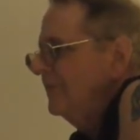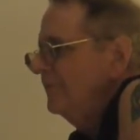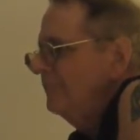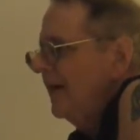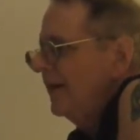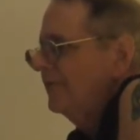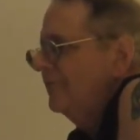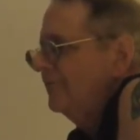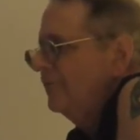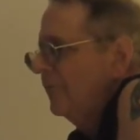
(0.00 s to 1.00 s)
in
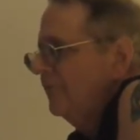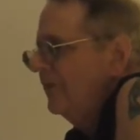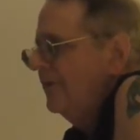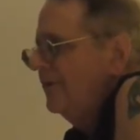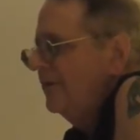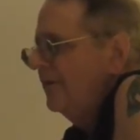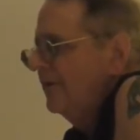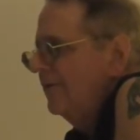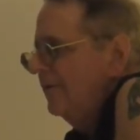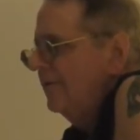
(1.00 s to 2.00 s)
back toward
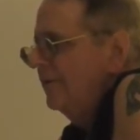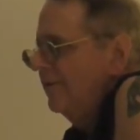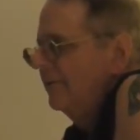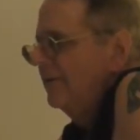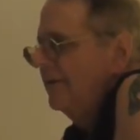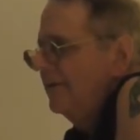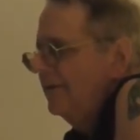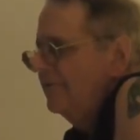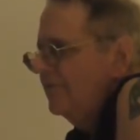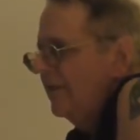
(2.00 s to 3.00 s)
the the
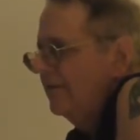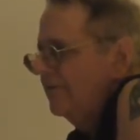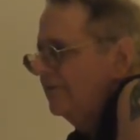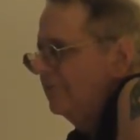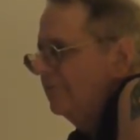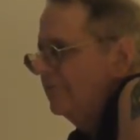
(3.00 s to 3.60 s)
east end,